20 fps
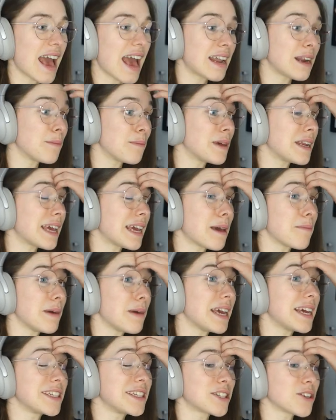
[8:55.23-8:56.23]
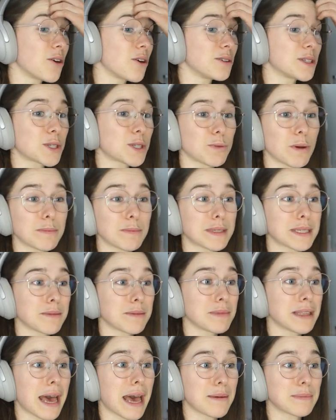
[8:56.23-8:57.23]
And I'm gonna get Megan to go and swim
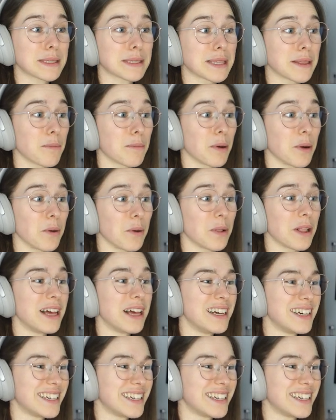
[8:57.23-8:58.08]
some laps in the pool.